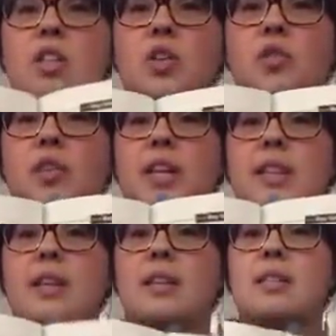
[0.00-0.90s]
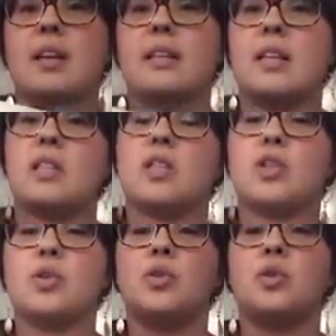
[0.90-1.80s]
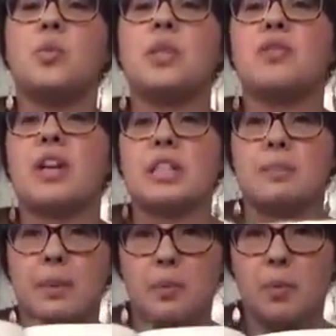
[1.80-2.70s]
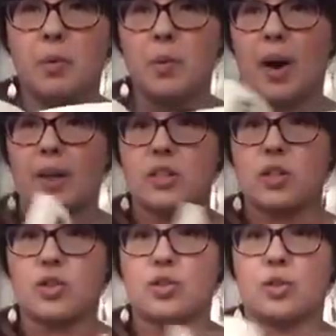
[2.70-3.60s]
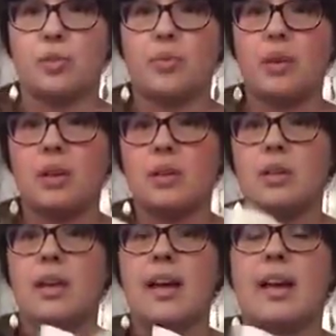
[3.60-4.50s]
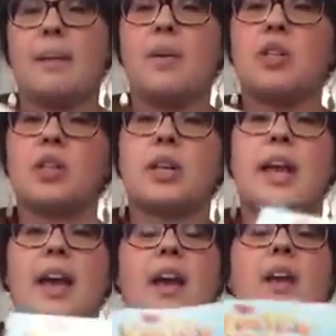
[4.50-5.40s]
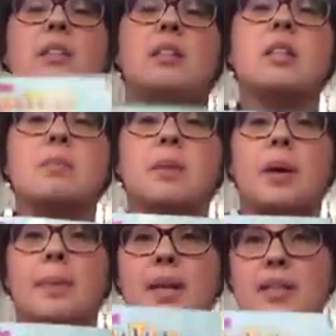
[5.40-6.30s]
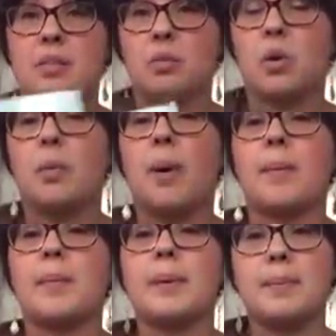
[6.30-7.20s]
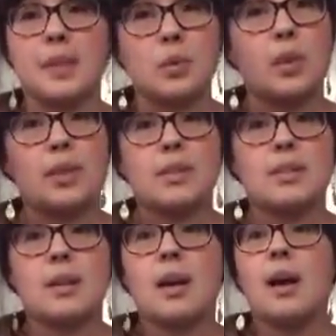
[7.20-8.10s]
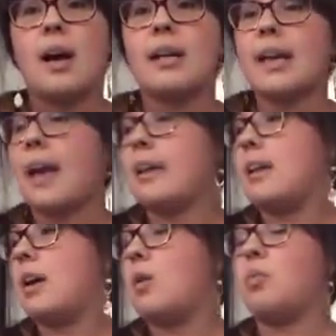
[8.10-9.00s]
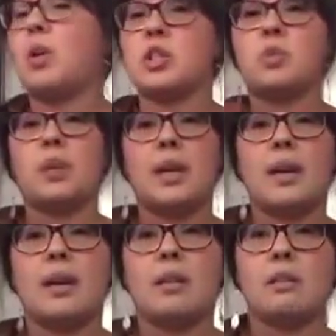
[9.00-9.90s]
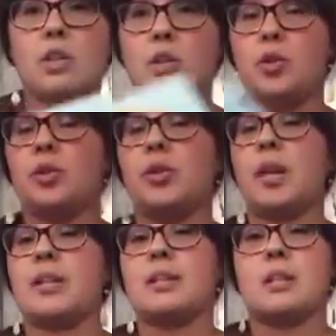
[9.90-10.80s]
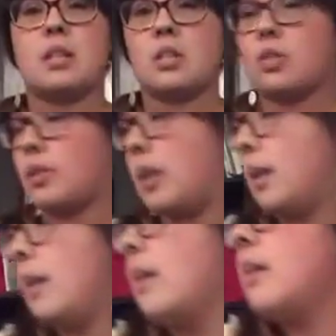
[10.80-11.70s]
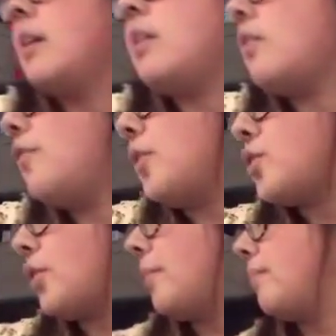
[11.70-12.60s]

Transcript: to read this and then to choose which recipe we wanted to do. And I'm also going to hang on to this book because we'll probably be doing this again once we hit United States history in the future.